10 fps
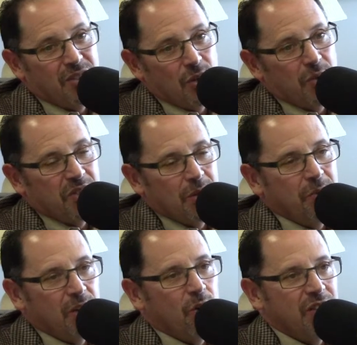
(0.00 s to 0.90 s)
And so
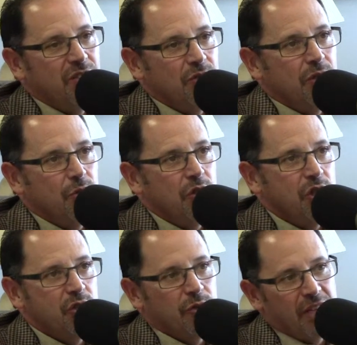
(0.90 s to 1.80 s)
when someone walks into a
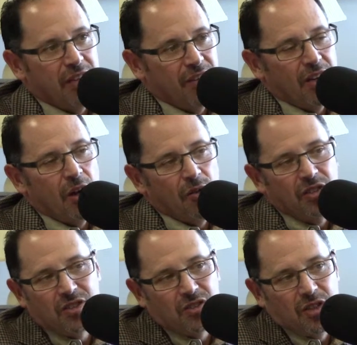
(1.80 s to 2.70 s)
grocery store and they
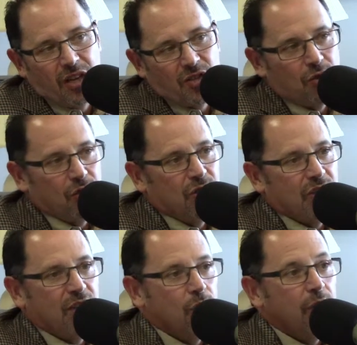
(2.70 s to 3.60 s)
think, oh, this is not as
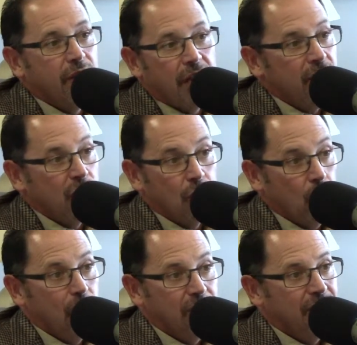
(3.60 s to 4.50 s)
good as a North
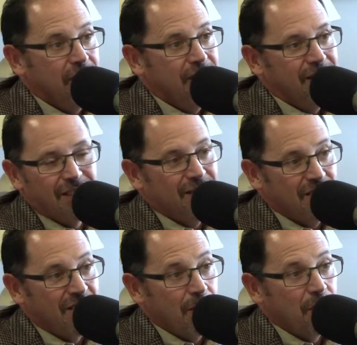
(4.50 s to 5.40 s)
End cannoli,
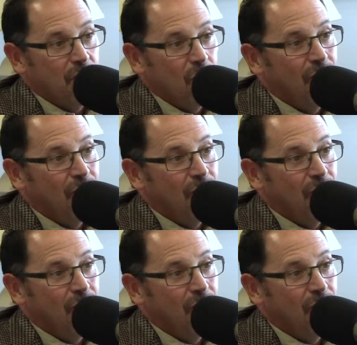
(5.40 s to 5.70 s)
it's the same